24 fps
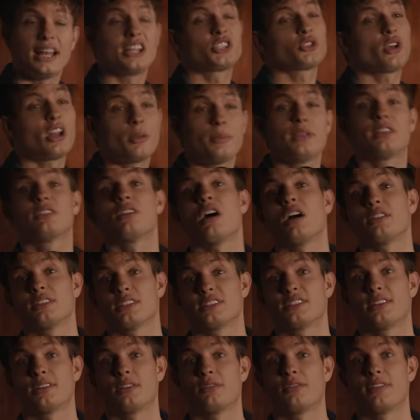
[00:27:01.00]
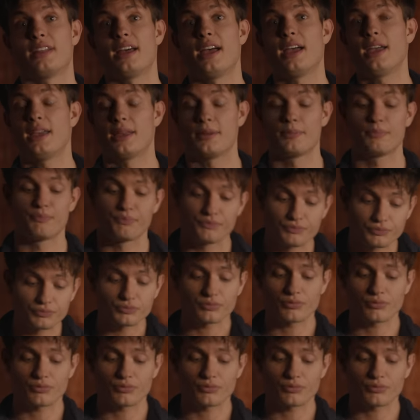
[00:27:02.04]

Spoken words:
I try to be cognizant of that. And